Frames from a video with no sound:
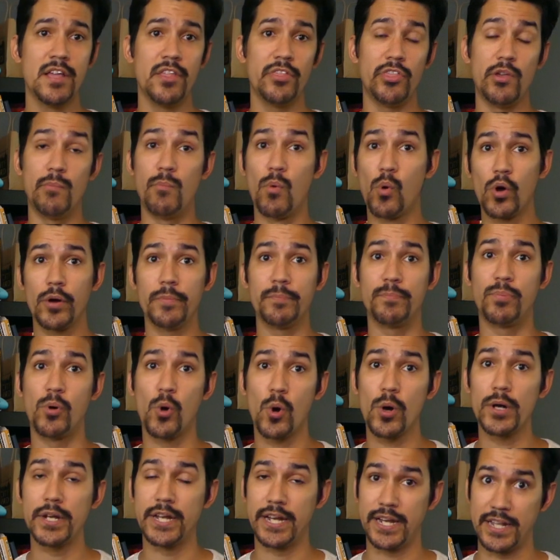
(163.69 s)
the more
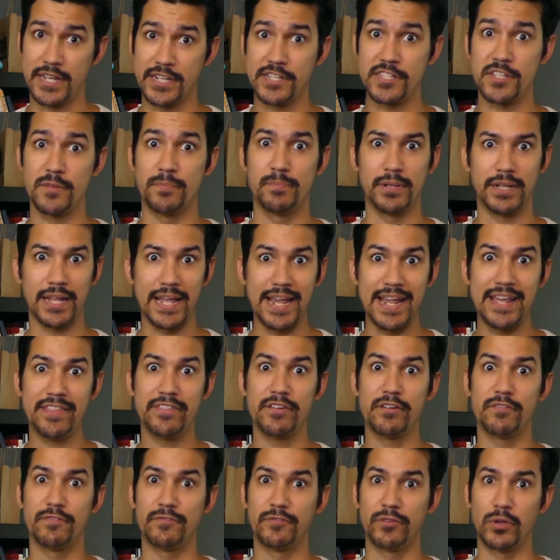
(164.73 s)
important it is to play
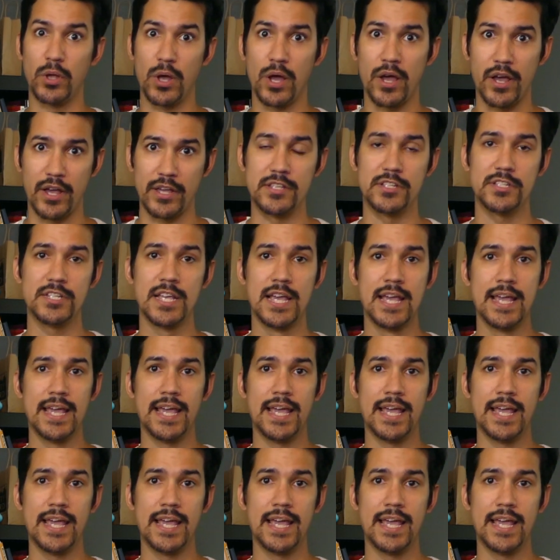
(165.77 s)
their flaws